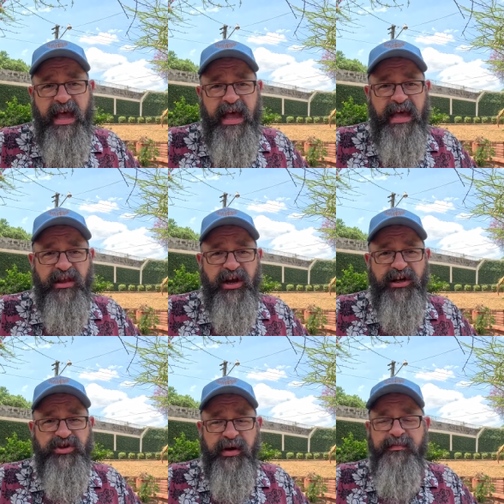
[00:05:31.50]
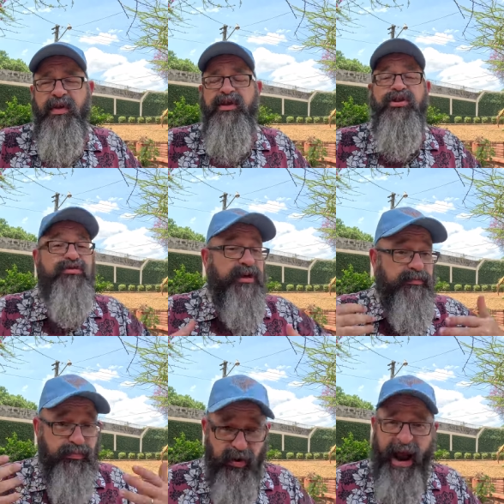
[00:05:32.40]
in the country using
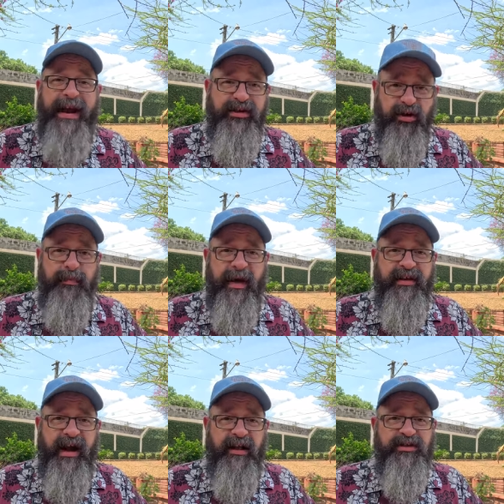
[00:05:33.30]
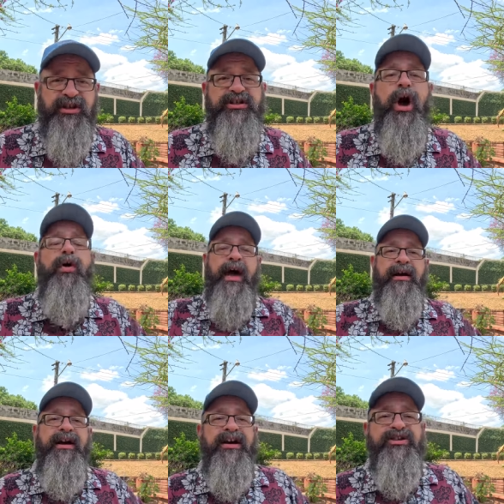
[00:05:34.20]
practical methodologies. Okay,
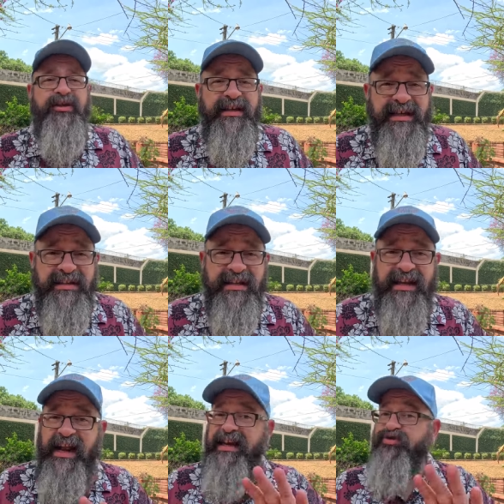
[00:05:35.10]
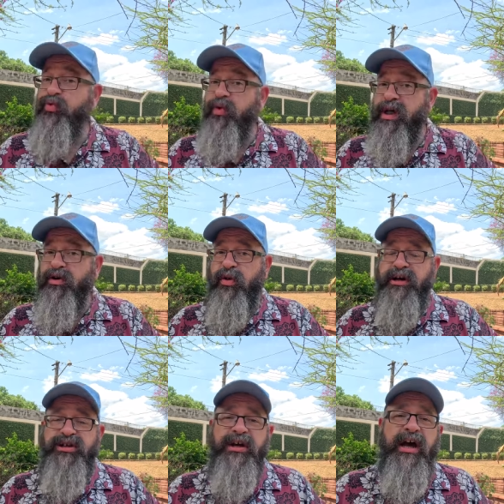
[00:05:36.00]
so let's get to today's real
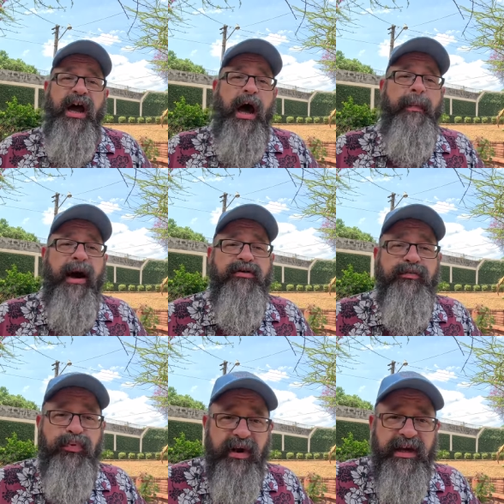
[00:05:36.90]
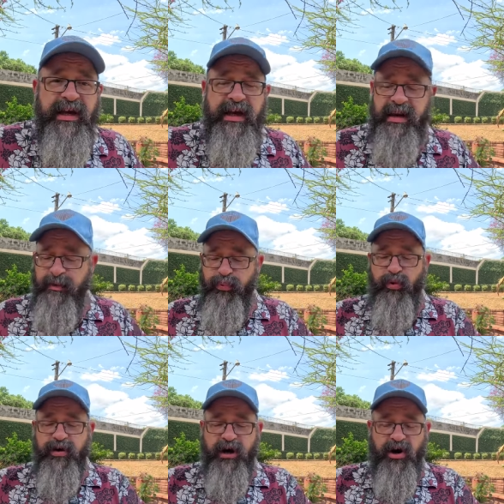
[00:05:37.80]
question about bringing in,
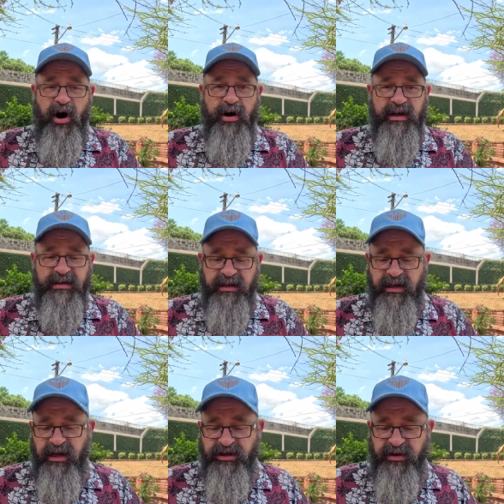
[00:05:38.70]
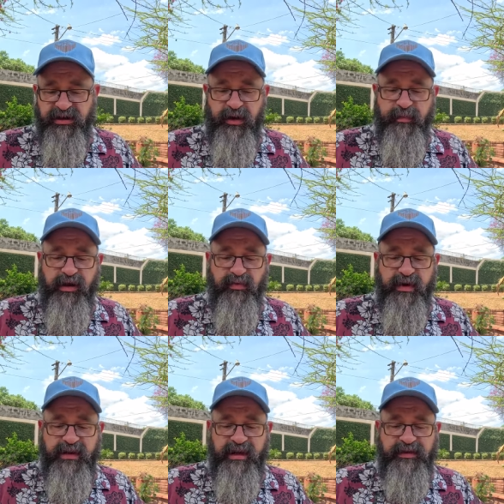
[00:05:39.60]
importing a car into the country. So I'm going to
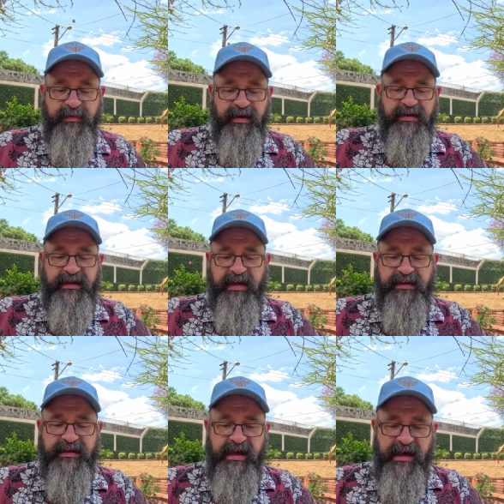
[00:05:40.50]
read this because that is